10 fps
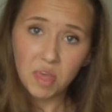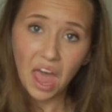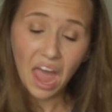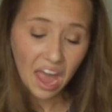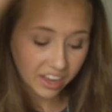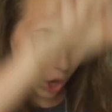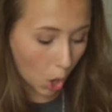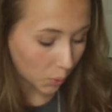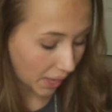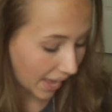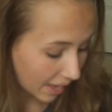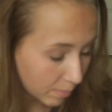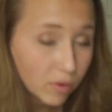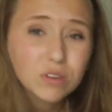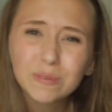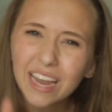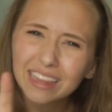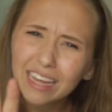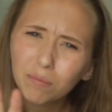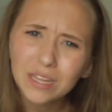the heck? Okay, my room's
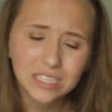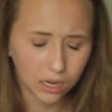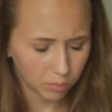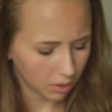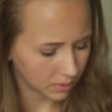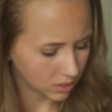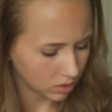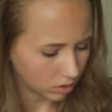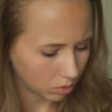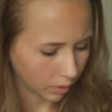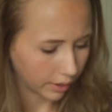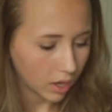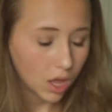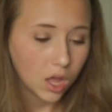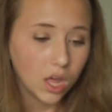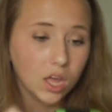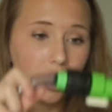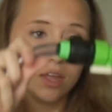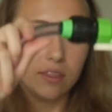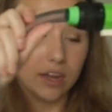not that messy, I promise, good lord.
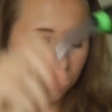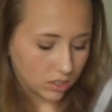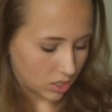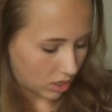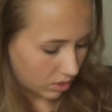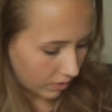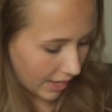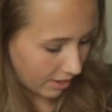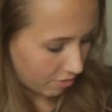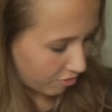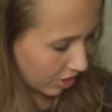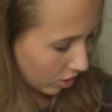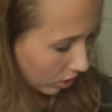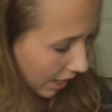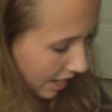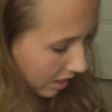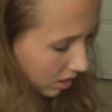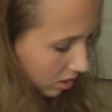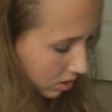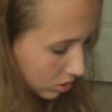There's like fill
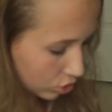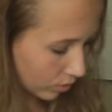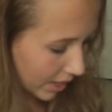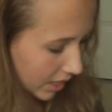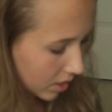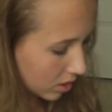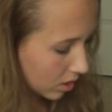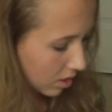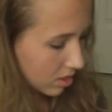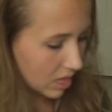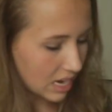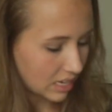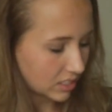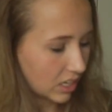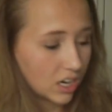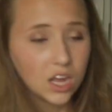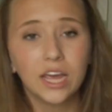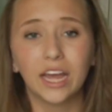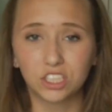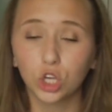and drain things, and
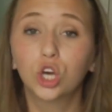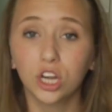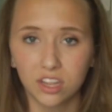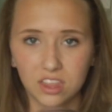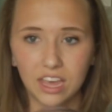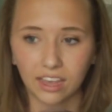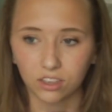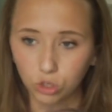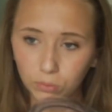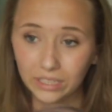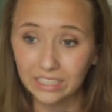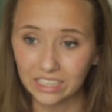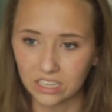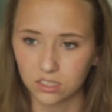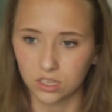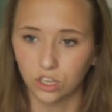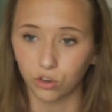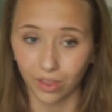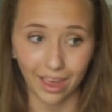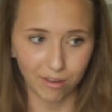it's a good thing. You need this in
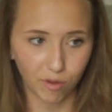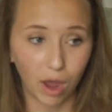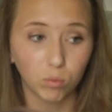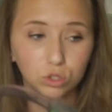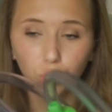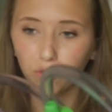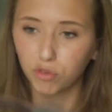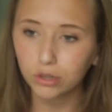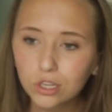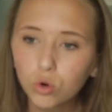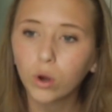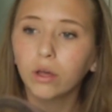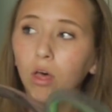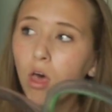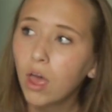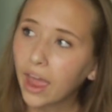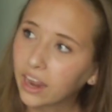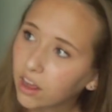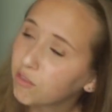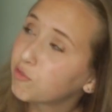your life. I will do a full tutorial
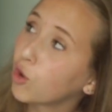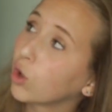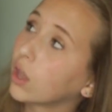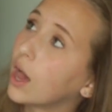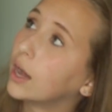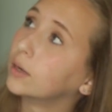and a full